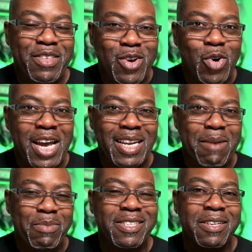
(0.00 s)
the on-air
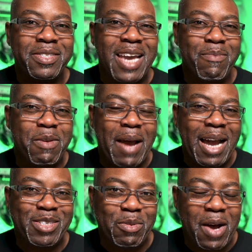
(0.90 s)
lamp does take me
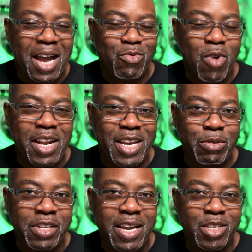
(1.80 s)
back to my
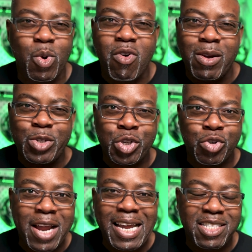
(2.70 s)
radio days where I was
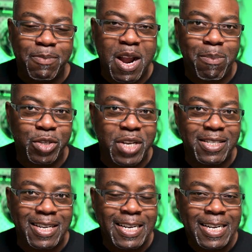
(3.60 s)
training to be a
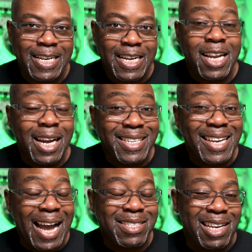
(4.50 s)
presenter, and I
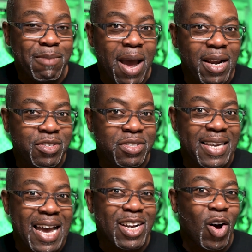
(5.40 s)
did actually manage to
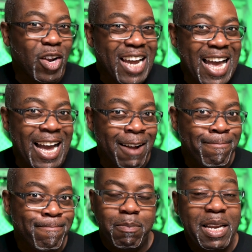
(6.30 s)
get on air.
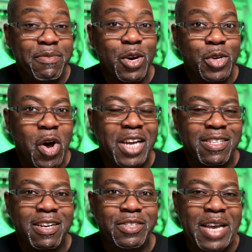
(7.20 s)
Believe it or not, it
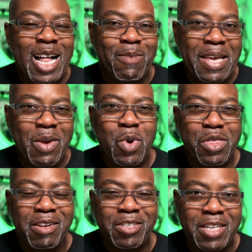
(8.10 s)
does help me
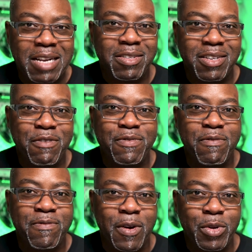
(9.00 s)
with a sense of
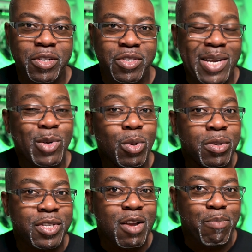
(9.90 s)
focus. It
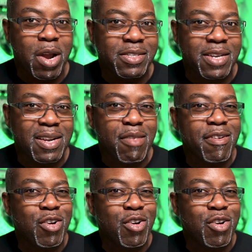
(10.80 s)
also brings in the